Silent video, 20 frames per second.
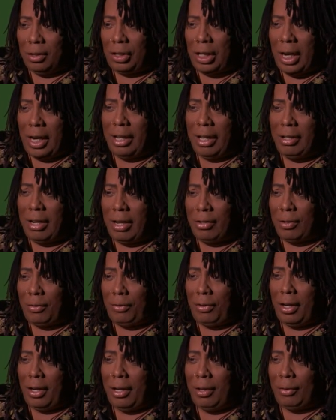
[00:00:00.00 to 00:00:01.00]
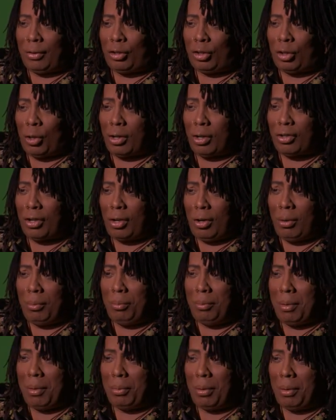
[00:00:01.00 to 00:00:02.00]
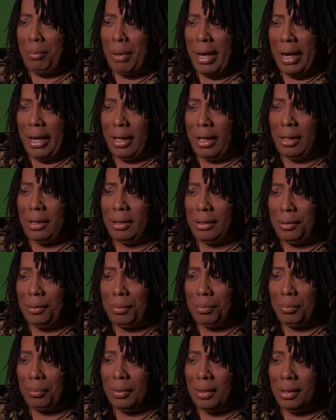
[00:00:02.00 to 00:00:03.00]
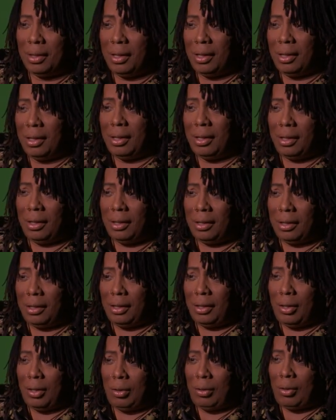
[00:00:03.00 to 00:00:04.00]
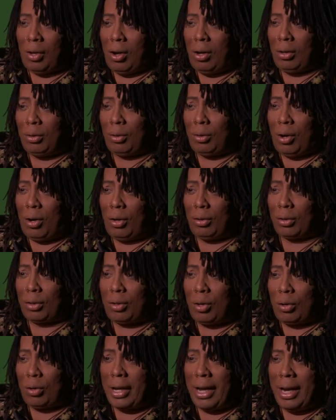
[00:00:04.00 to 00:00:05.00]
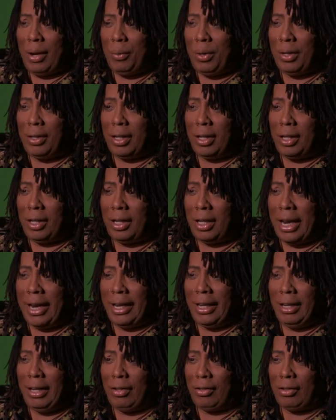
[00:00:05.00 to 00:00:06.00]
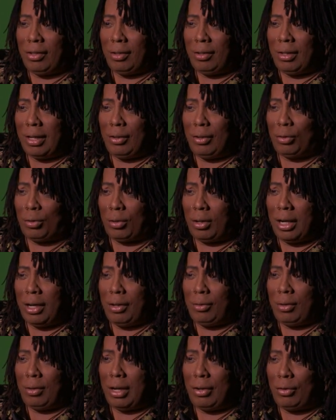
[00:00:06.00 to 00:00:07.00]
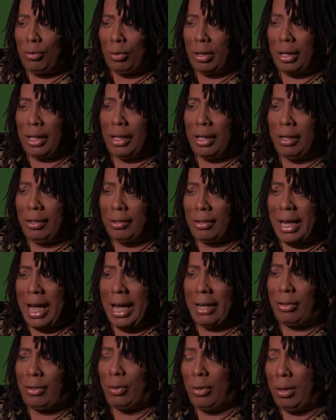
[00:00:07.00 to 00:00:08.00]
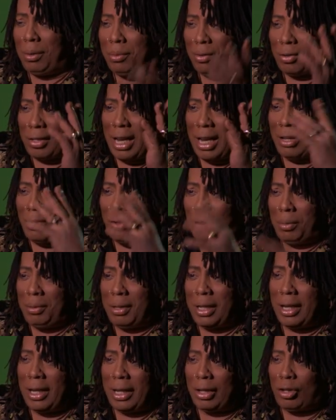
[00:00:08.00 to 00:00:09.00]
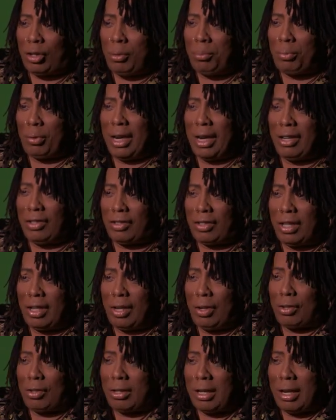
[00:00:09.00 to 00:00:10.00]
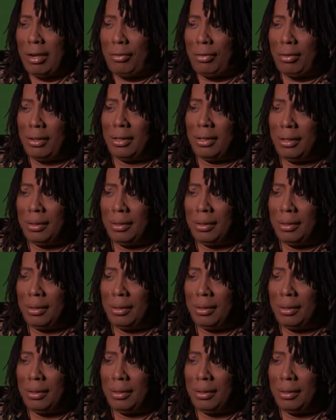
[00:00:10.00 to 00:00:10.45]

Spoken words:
Charlie has a very short-term memory bank. You know, all the cocaine we did in the 80s and drinking has got to him. It's got to him. He got like 2 brain cells left.